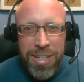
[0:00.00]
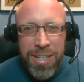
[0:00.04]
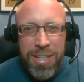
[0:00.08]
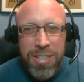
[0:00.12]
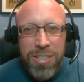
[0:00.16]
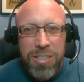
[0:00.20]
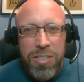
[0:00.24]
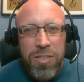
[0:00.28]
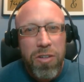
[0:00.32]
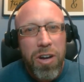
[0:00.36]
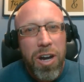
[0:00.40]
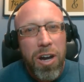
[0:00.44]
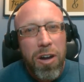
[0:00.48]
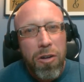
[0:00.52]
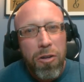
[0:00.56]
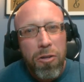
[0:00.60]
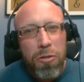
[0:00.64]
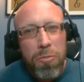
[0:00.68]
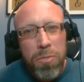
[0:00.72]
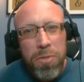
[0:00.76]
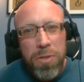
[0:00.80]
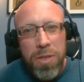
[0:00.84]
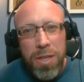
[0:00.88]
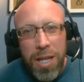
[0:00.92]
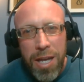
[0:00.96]
So I
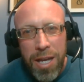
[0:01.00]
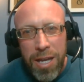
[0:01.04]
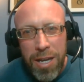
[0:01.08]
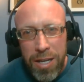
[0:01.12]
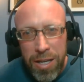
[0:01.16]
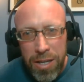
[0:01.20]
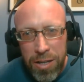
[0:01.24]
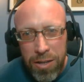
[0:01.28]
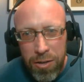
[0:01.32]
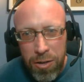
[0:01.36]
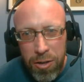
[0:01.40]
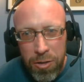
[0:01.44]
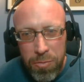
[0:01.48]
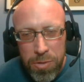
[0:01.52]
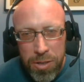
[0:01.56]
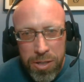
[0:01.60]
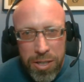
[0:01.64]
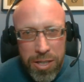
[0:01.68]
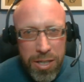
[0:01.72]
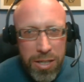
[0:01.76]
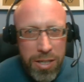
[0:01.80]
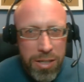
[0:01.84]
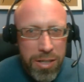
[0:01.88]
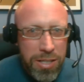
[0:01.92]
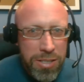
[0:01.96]
hope that helped.
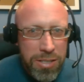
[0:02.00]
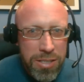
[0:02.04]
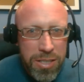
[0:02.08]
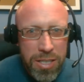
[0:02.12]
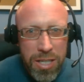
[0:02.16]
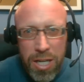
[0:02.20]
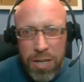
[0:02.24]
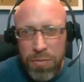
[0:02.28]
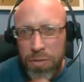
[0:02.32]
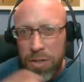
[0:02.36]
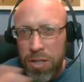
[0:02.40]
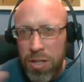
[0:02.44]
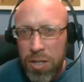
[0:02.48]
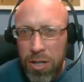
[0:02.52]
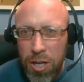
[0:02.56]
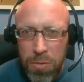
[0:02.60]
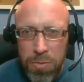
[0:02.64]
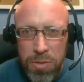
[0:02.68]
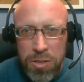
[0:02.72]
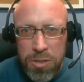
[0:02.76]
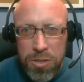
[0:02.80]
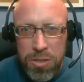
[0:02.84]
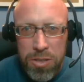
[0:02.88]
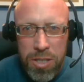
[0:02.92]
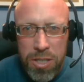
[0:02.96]
Again, that's kind of a
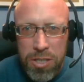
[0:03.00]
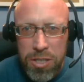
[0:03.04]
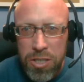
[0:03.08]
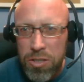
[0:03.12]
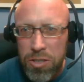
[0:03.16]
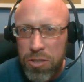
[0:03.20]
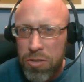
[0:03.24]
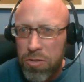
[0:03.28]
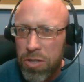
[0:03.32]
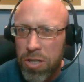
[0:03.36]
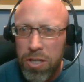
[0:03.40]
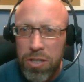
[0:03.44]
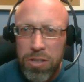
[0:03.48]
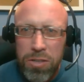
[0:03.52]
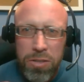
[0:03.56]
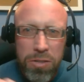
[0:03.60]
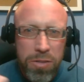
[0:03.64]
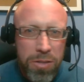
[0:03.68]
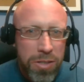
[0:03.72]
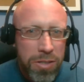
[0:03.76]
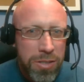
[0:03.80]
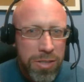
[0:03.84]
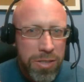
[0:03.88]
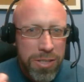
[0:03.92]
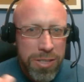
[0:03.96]
conversation. You can
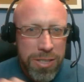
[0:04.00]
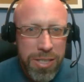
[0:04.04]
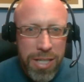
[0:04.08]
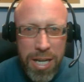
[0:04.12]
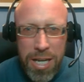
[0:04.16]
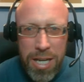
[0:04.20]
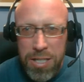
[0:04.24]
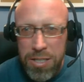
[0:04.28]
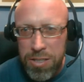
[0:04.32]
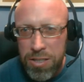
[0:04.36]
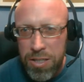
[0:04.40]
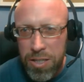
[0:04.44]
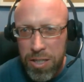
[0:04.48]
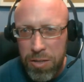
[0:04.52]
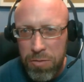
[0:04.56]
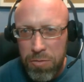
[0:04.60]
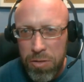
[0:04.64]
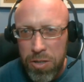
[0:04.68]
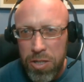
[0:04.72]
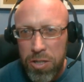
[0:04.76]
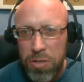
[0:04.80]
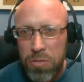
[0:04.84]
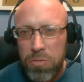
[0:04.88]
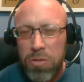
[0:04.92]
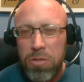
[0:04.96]
change it any
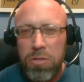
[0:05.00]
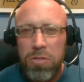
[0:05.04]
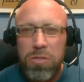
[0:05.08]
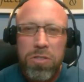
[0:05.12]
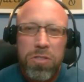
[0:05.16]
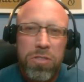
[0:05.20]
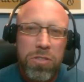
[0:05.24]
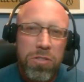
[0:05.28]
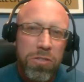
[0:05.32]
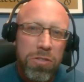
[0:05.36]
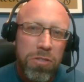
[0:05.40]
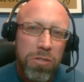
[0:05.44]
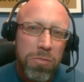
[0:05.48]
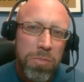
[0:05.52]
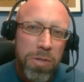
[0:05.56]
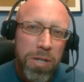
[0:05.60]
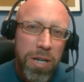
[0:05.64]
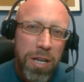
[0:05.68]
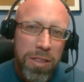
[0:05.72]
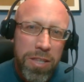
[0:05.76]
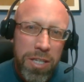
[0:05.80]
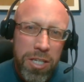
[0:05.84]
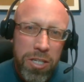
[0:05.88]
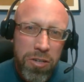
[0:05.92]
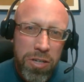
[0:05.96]
way you want to, but I
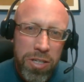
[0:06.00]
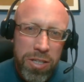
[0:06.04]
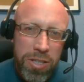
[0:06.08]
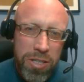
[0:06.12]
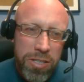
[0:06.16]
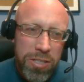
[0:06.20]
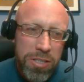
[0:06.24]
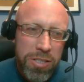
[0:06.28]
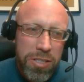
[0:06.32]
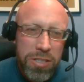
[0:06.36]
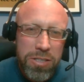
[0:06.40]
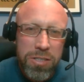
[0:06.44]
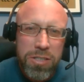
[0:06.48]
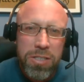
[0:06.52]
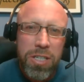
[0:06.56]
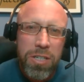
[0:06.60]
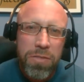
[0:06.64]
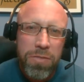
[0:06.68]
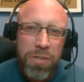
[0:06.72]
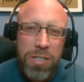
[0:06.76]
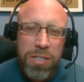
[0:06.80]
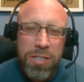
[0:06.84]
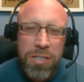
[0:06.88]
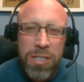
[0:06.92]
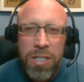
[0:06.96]
think you get the gist
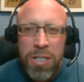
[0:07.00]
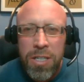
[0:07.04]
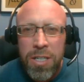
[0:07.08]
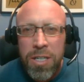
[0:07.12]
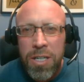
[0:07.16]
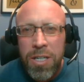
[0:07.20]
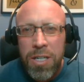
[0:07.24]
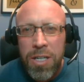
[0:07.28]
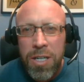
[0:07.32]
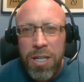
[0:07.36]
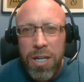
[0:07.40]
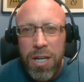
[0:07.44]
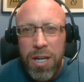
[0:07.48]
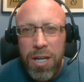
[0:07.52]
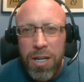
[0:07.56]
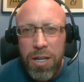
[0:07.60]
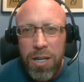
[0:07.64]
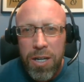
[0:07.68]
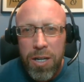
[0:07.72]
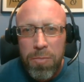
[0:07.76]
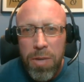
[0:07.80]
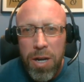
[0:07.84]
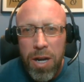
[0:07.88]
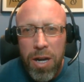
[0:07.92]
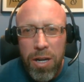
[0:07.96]
of it.
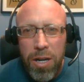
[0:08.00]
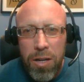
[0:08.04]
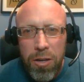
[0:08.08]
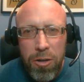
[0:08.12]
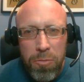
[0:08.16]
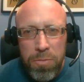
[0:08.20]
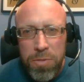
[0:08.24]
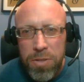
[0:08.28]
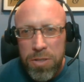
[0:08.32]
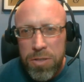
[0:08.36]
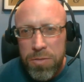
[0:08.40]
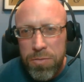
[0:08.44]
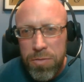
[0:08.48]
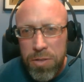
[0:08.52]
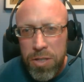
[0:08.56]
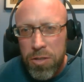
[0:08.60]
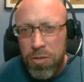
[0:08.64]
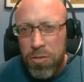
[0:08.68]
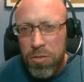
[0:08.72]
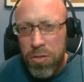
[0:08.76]
I hope this video